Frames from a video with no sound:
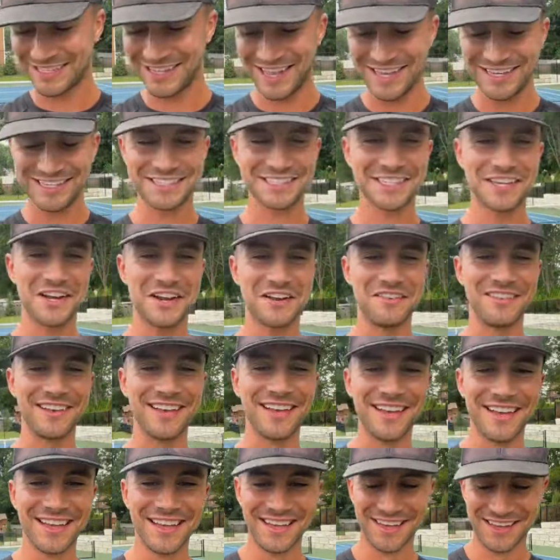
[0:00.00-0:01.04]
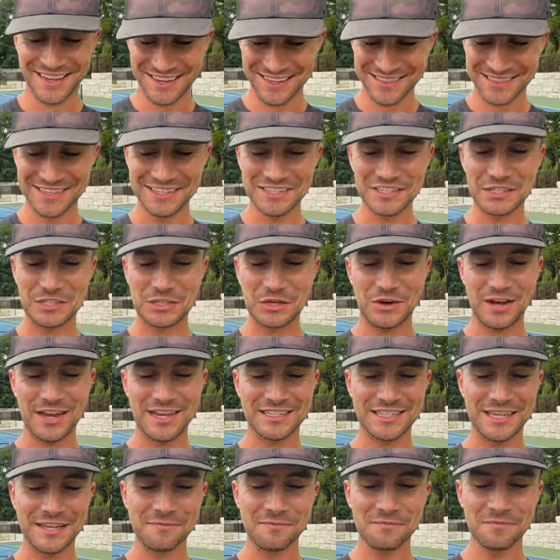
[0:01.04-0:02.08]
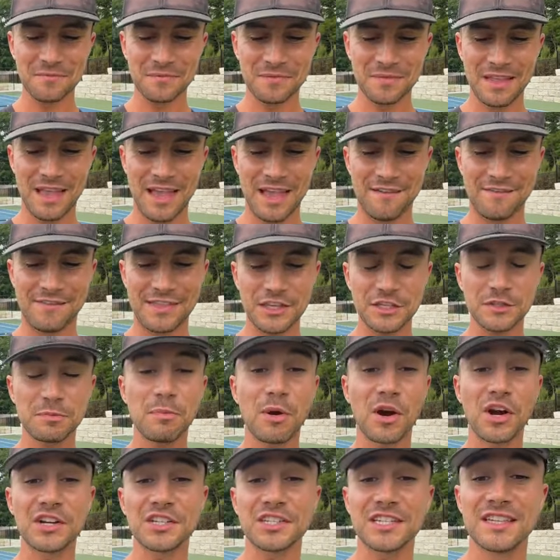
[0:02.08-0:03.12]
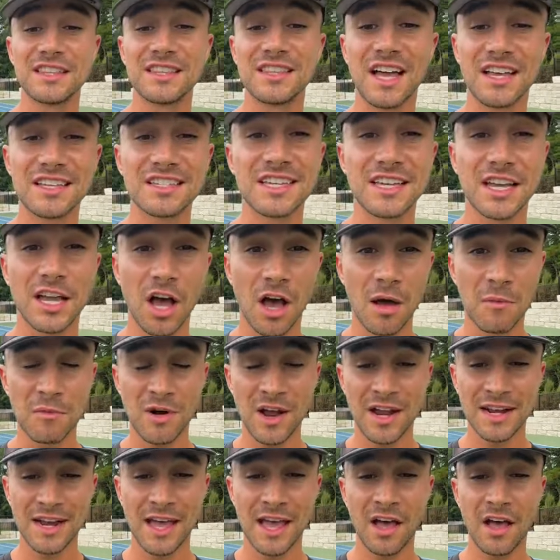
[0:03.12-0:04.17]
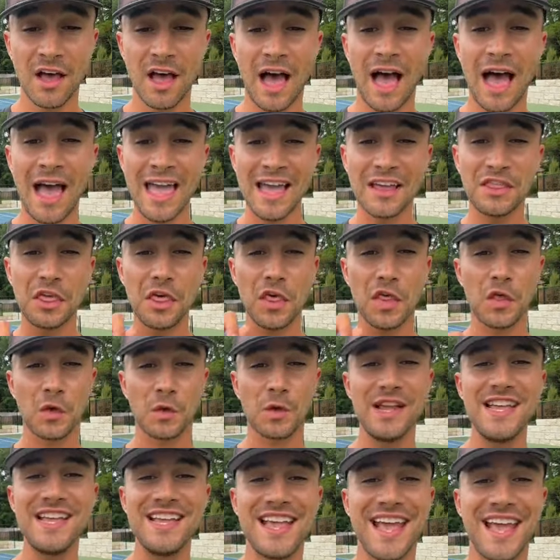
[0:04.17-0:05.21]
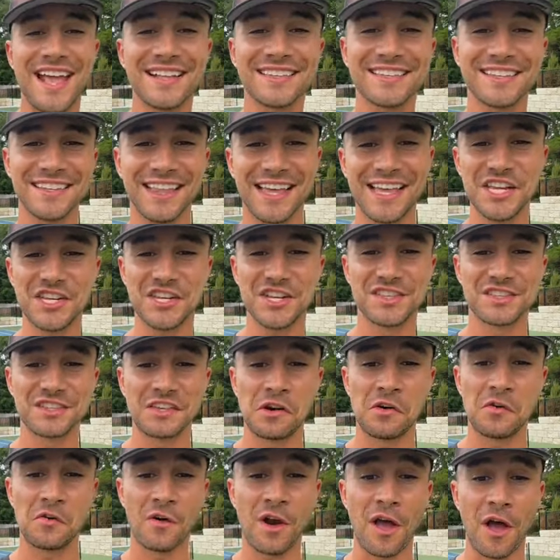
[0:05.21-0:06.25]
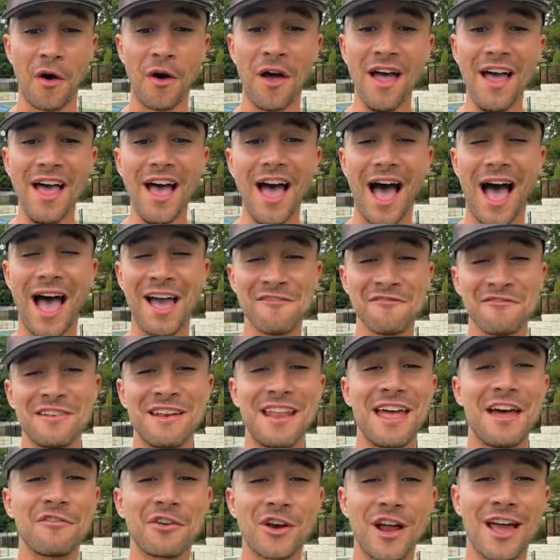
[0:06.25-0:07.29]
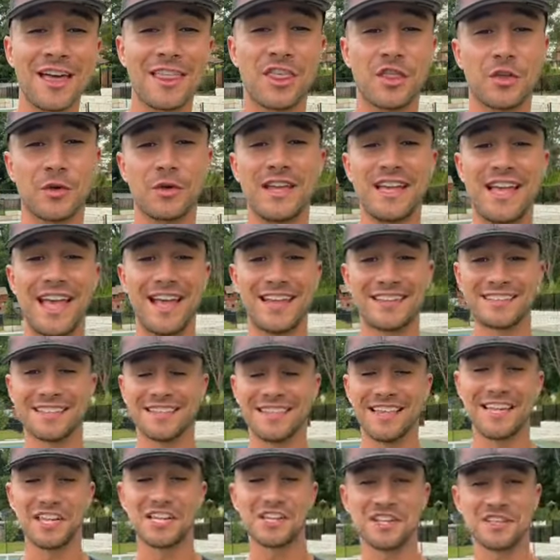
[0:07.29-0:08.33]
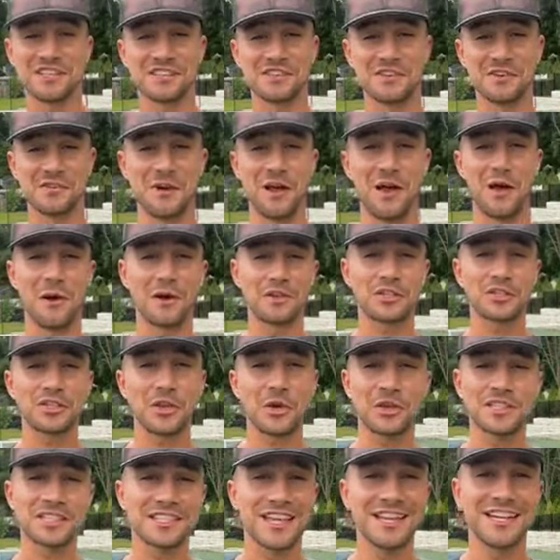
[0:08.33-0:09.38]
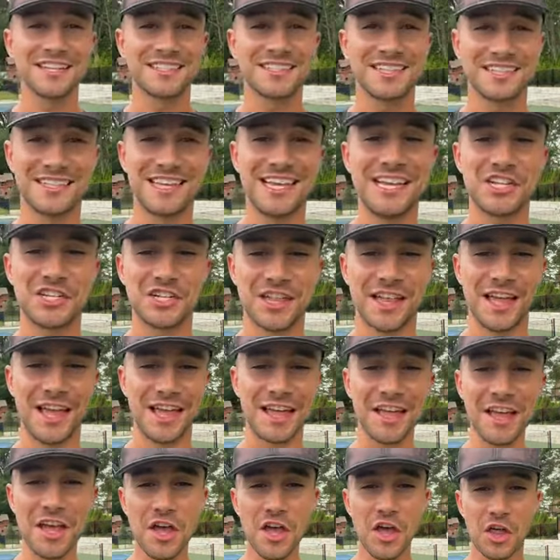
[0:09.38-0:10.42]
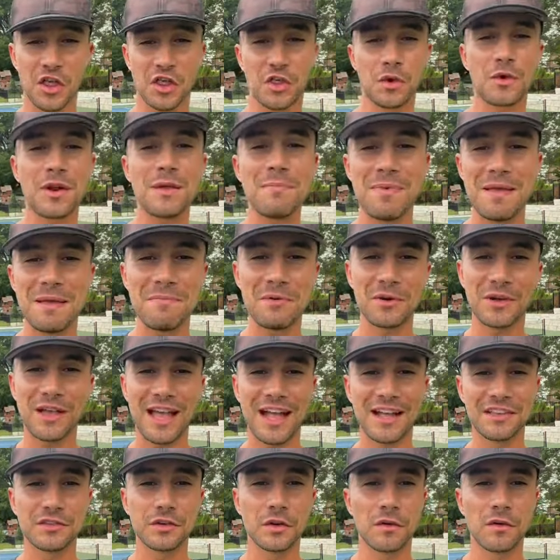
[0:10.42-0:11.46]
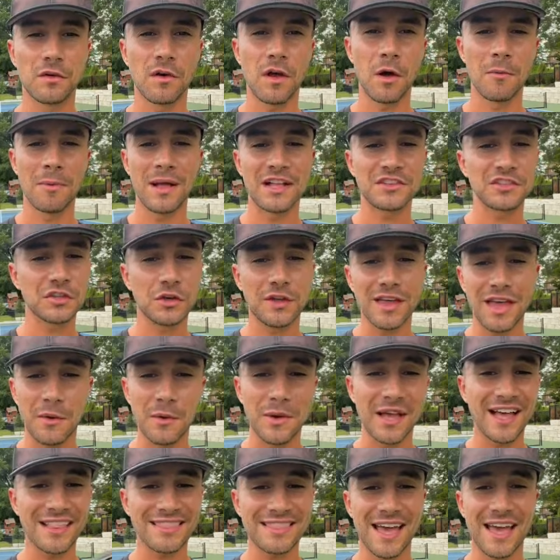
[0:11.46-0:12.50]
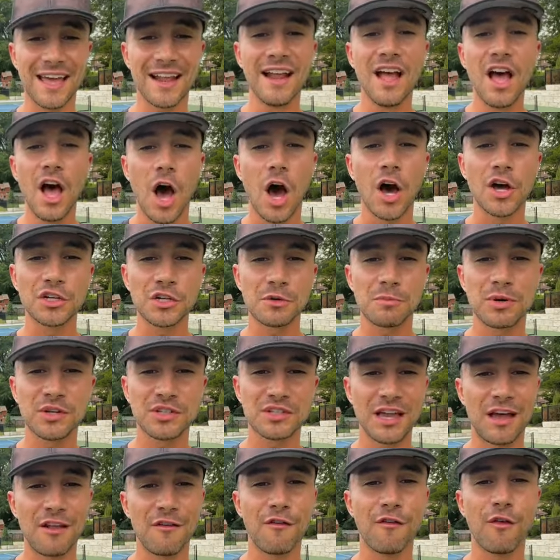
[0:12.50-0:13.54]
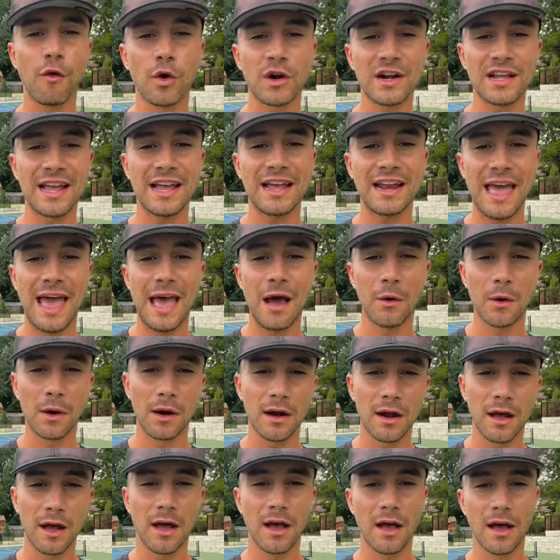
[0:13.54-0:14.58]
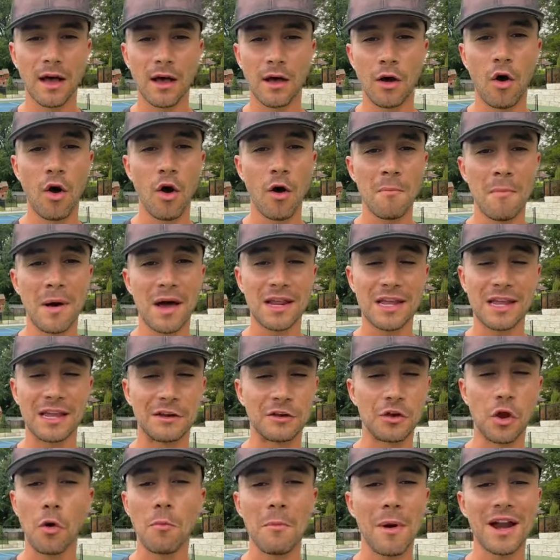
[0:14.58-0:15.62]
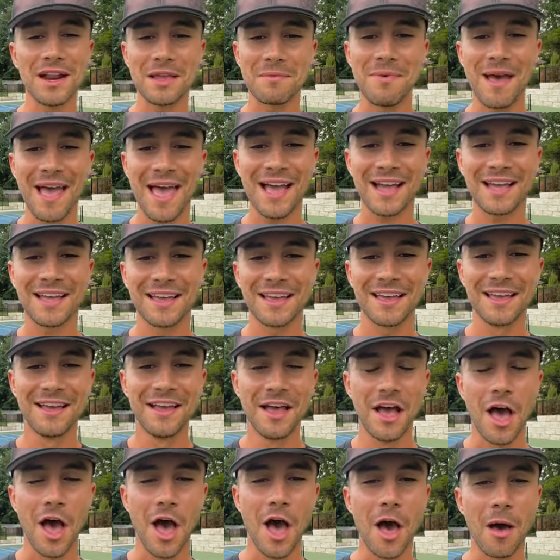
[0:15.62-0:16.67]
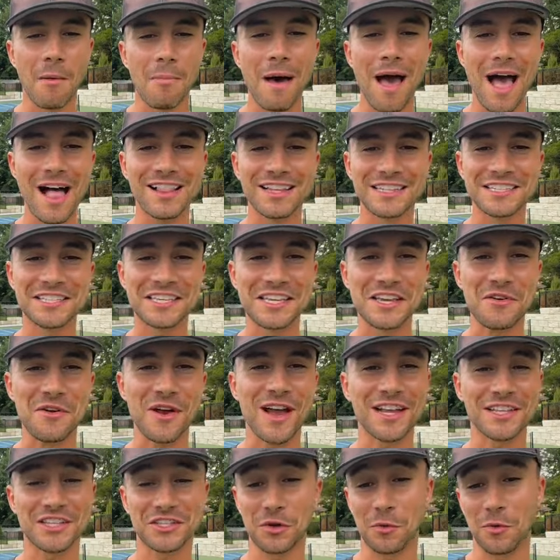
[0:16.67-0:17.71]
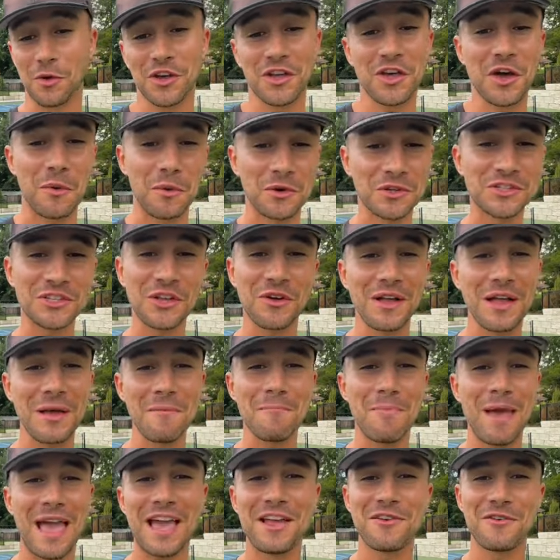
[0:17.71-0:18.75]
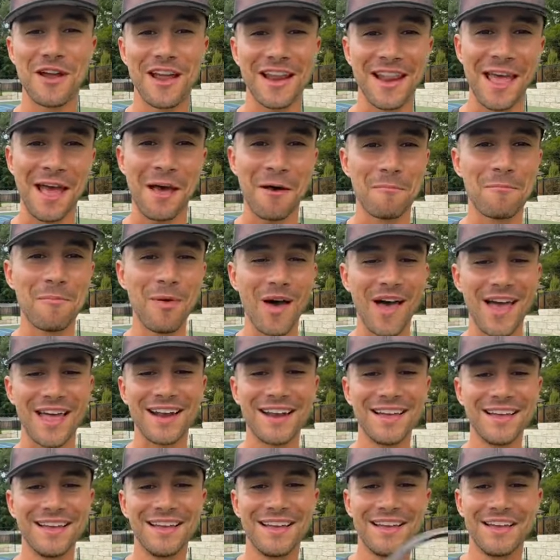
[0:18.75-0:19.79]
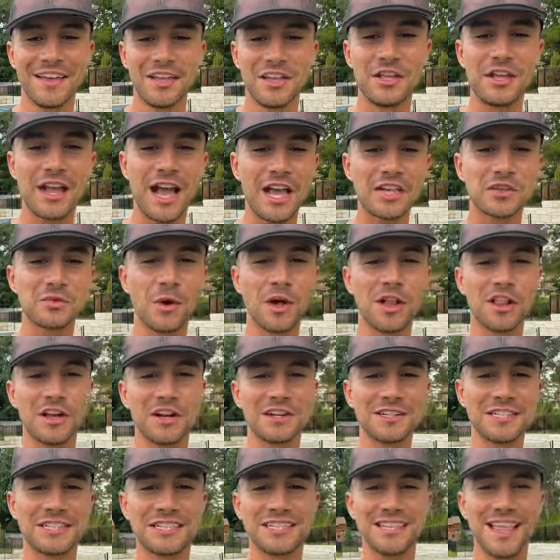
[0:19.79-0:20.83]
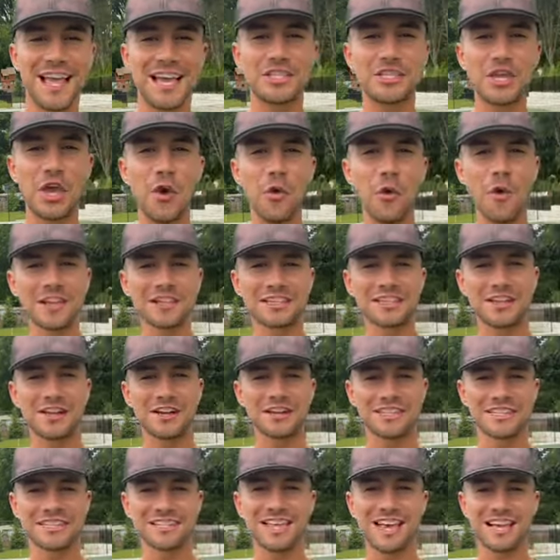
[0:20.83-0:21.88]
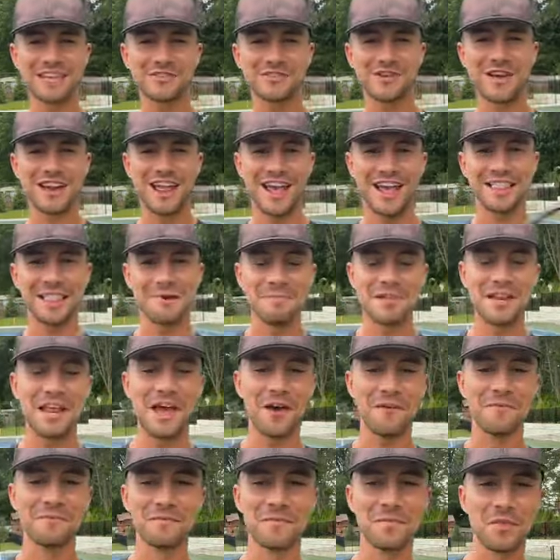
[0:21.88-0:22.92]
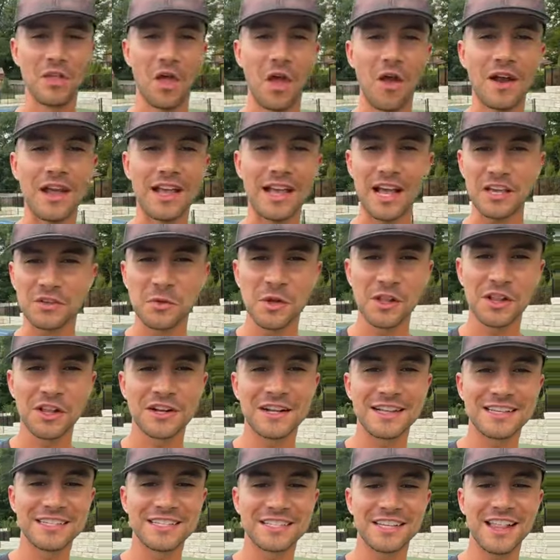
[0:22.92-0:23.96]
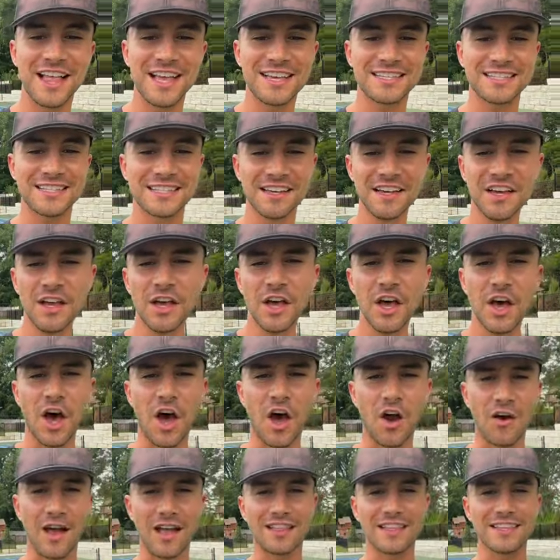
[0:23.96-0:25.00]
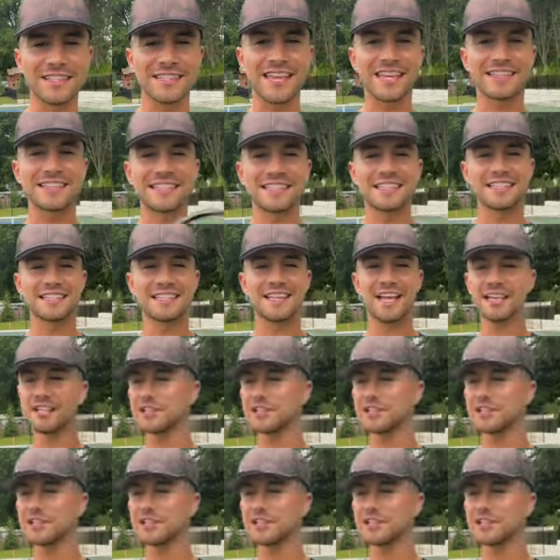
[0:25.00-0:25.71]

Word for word: slice serve? This is crazy. If this person doesn't come right now, I had three cancellations in a row. I've never had three cancellations in a row. I was so excited to teach today. Three people cancel in a row. But that's okay. We got that 100% 48 hour, uh, all money, no money back uh, policy, right? So we're good. We're still getting paid right now. But you guys want to learn to slice? Who wants to learn to slice right now? Let me know. All right, you guys want to learn to slice? All right, let's get this